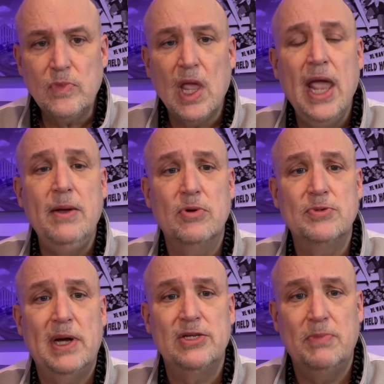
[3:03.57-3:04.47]
Hey, we're
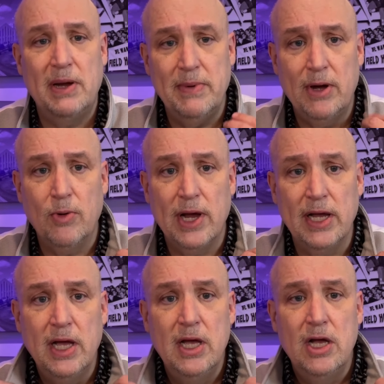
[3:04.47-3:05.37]
sponsored by MailRig
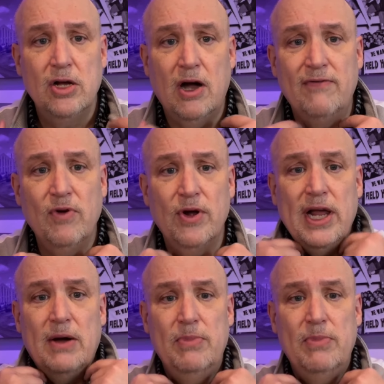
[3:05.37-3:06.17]
Golfware now.